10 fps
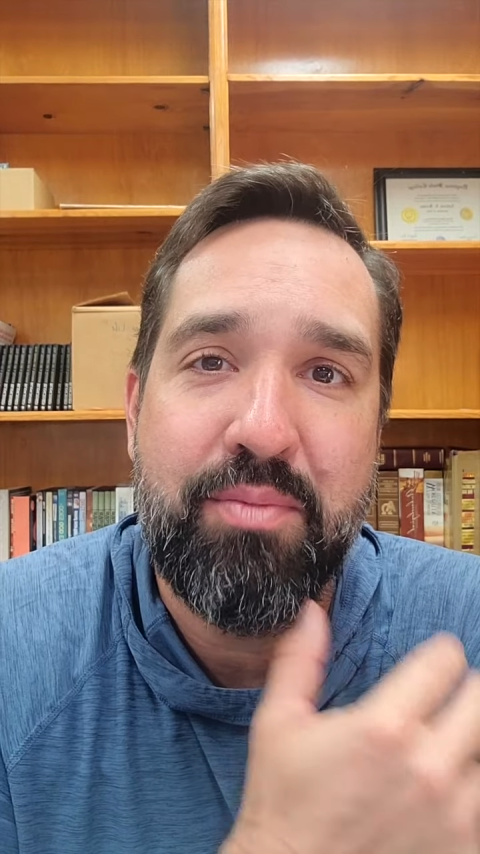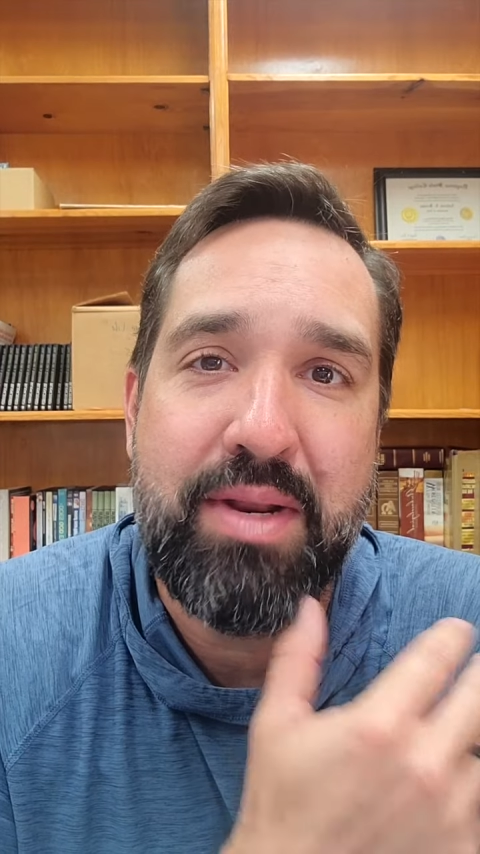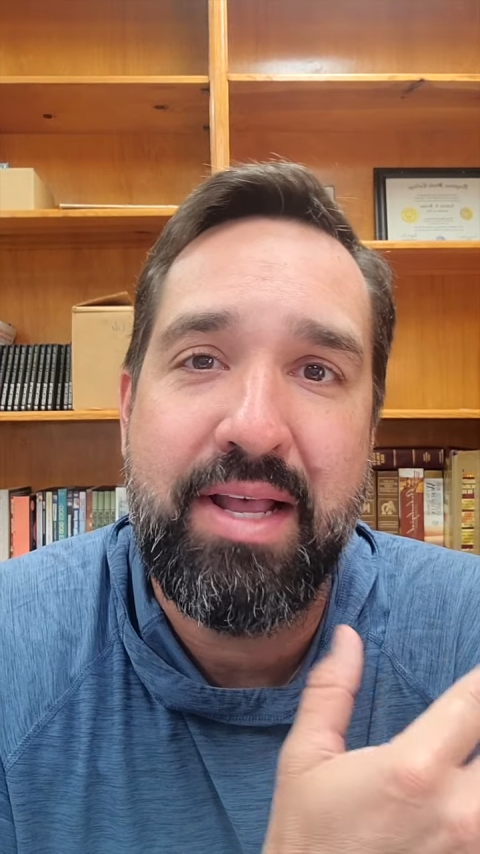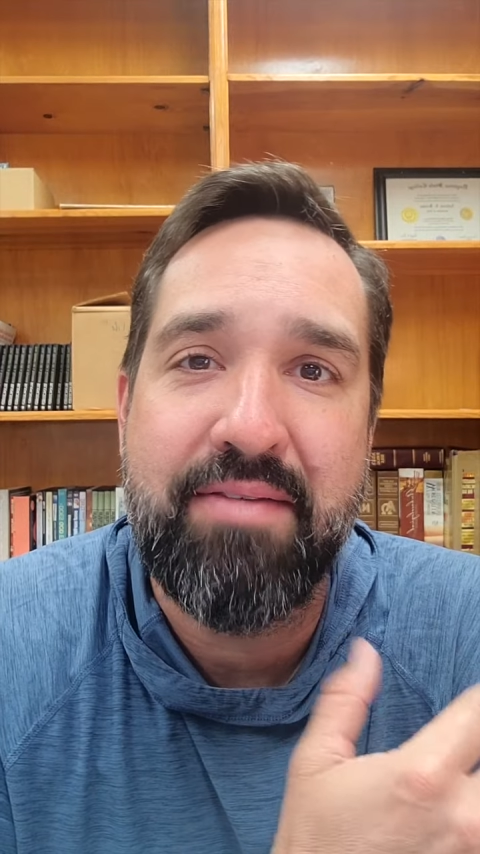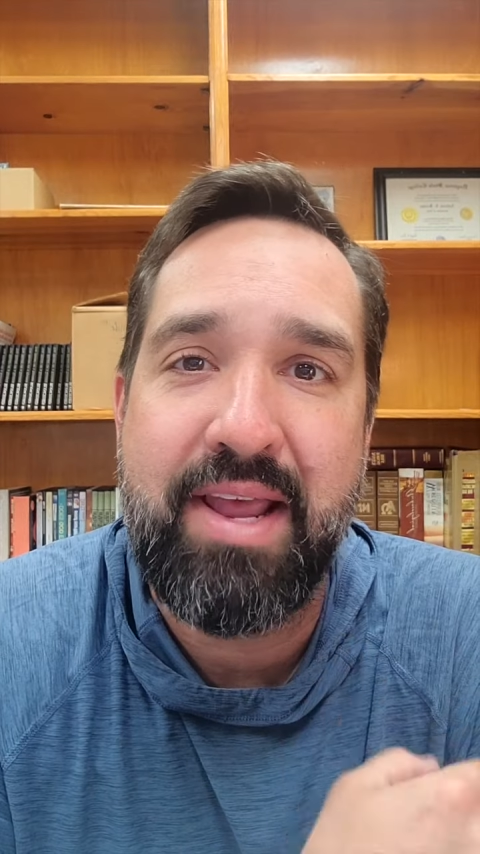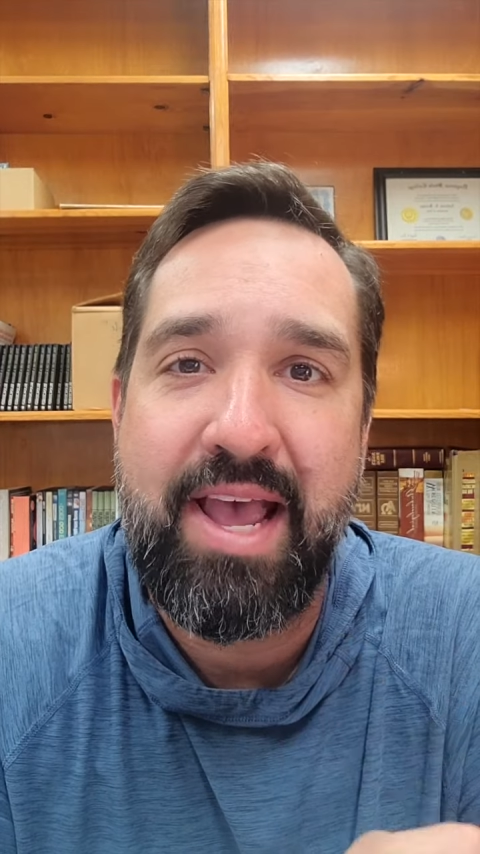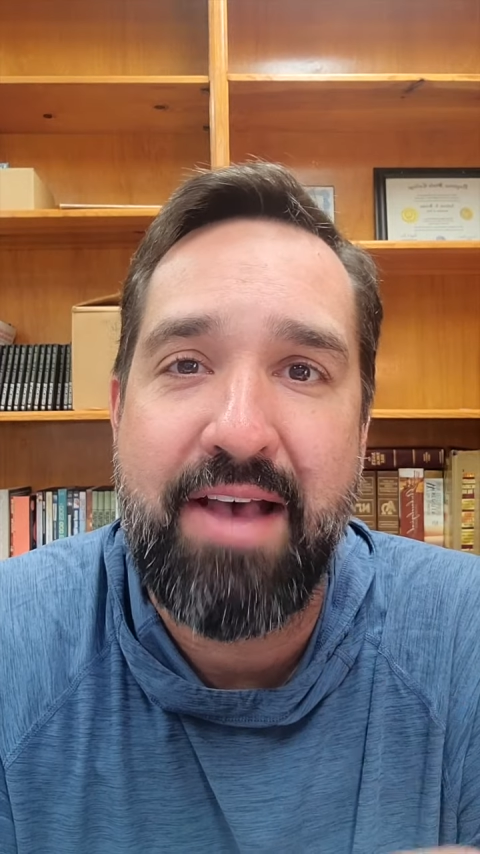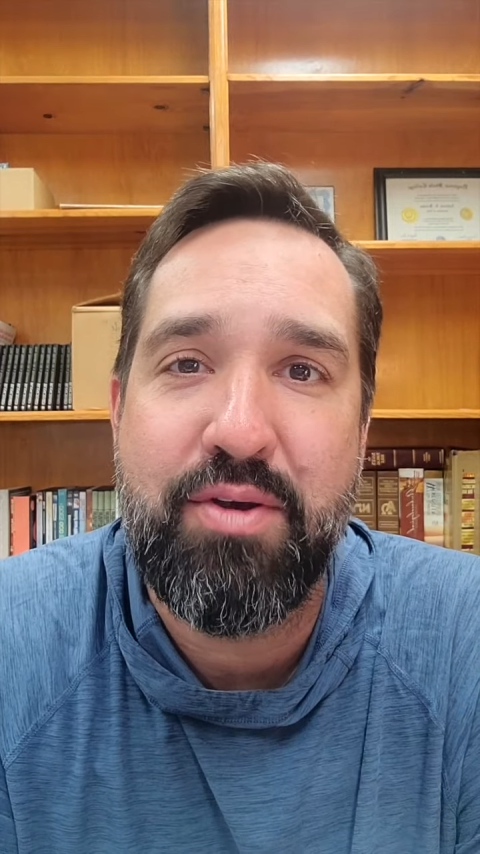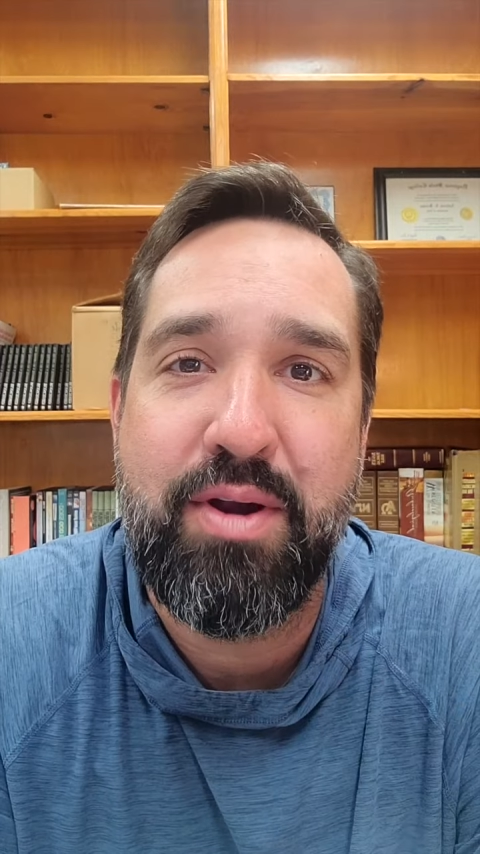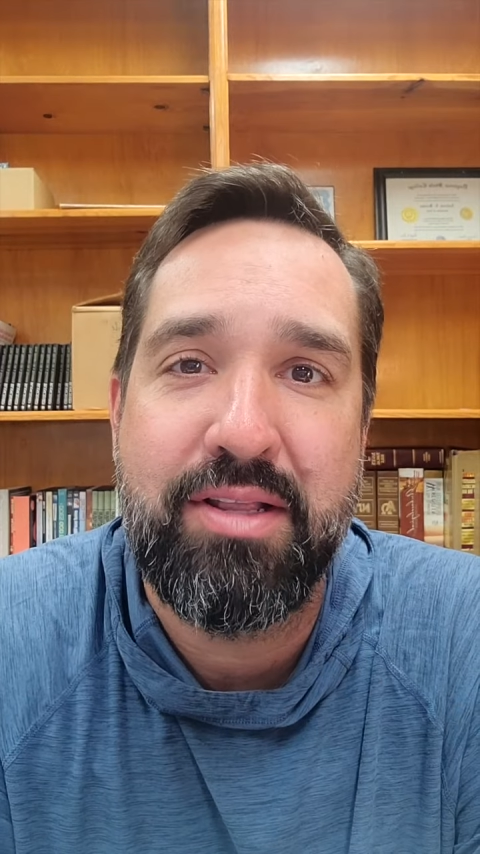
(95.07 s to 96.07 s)
We'd love to
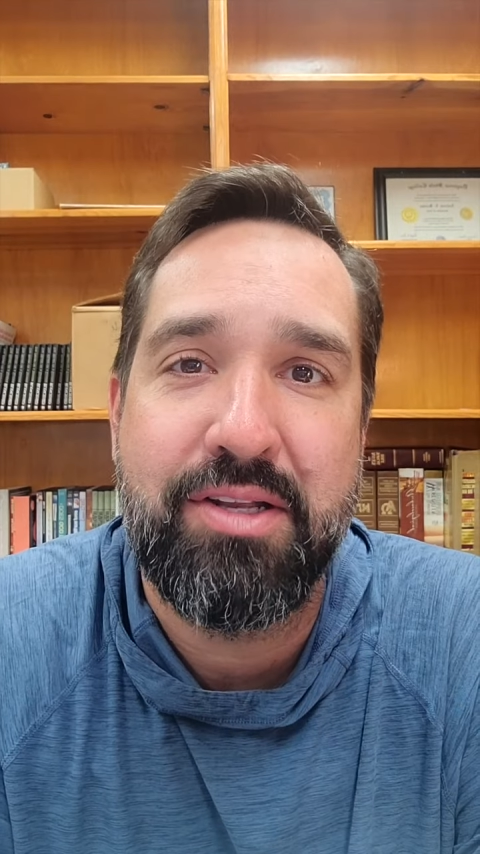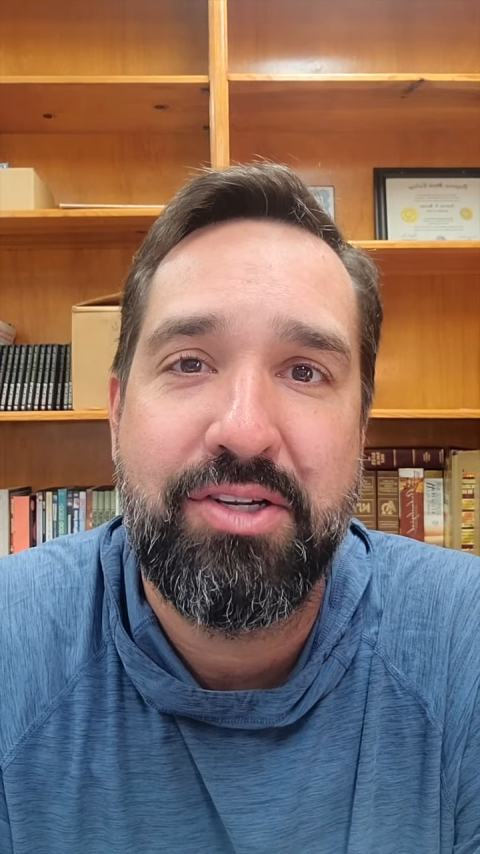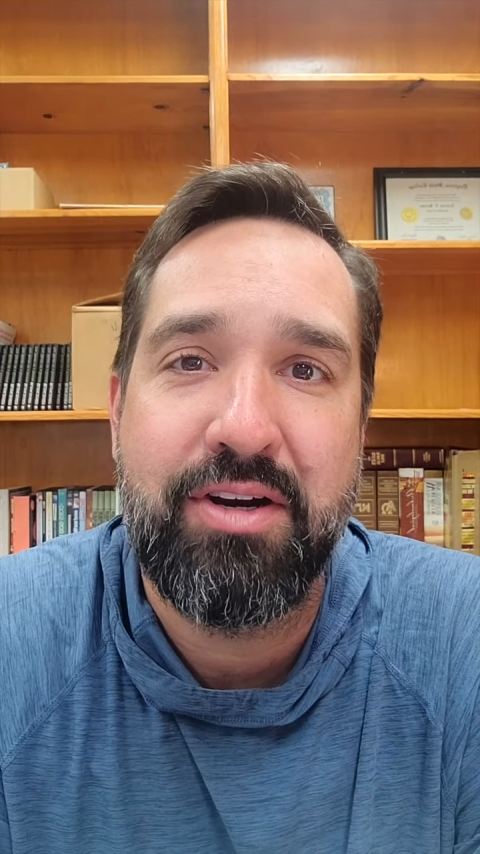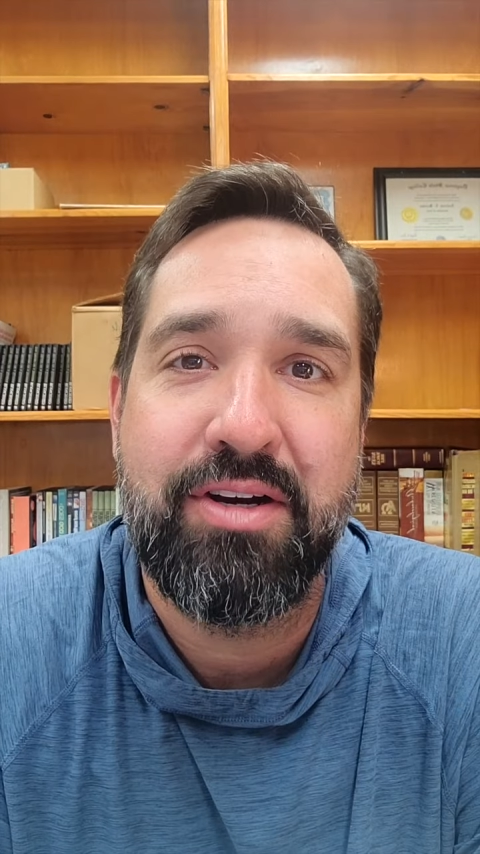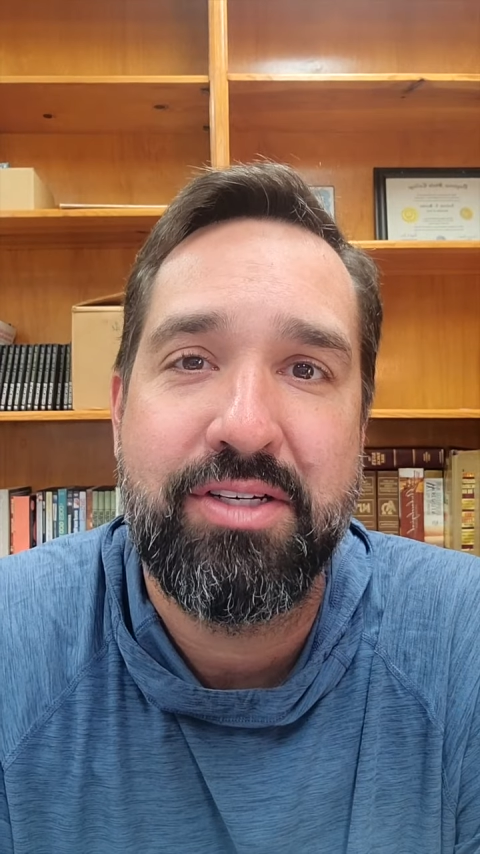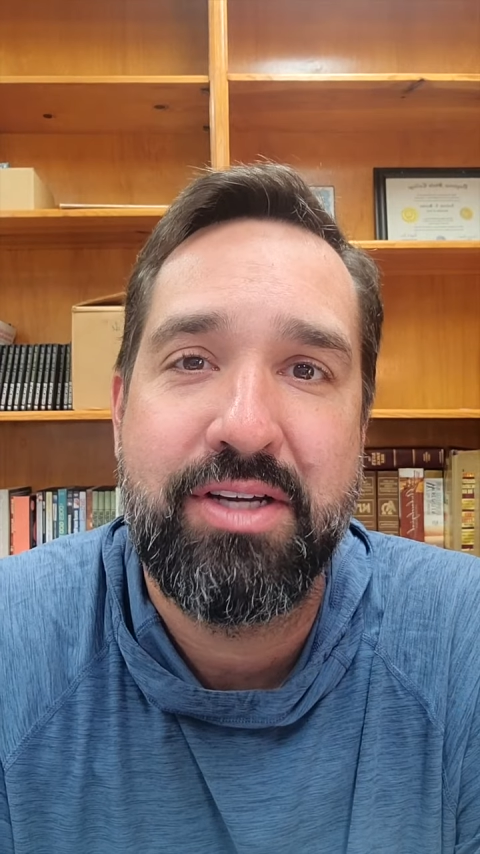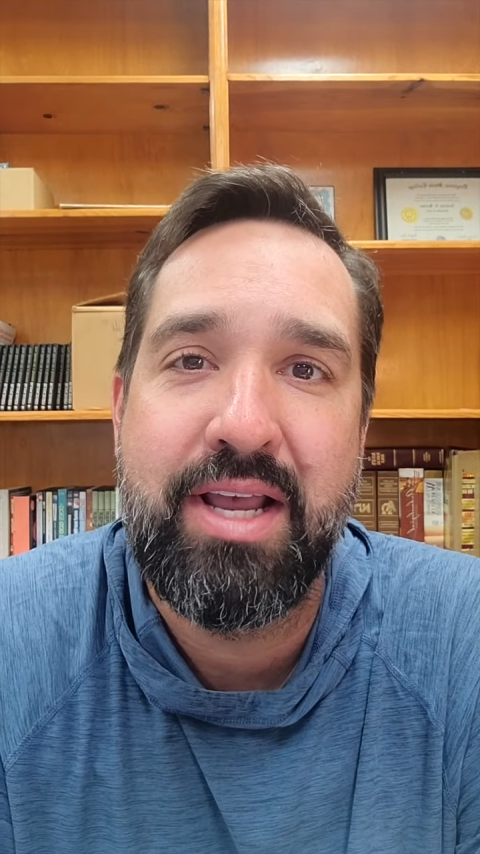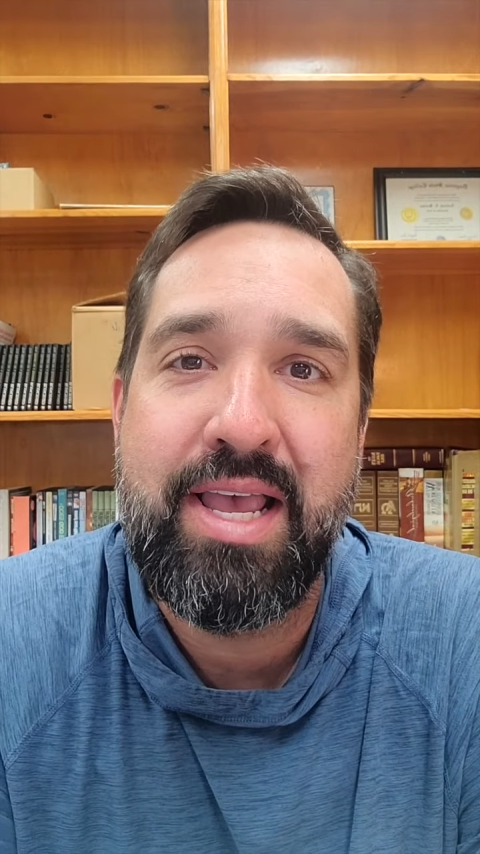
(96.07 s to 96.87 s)
have you here at the church.